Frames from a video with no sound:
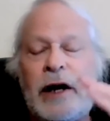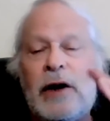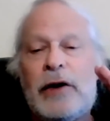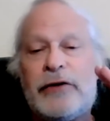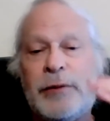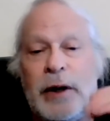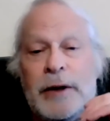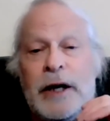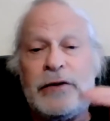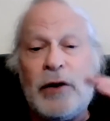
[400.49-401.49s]
You got to also be
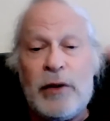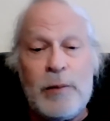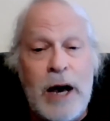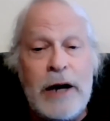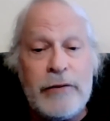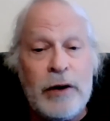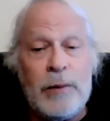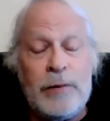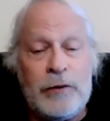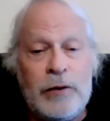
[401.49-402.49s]
able to get to all the
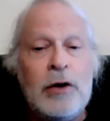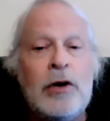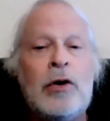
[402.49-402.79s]
microbes,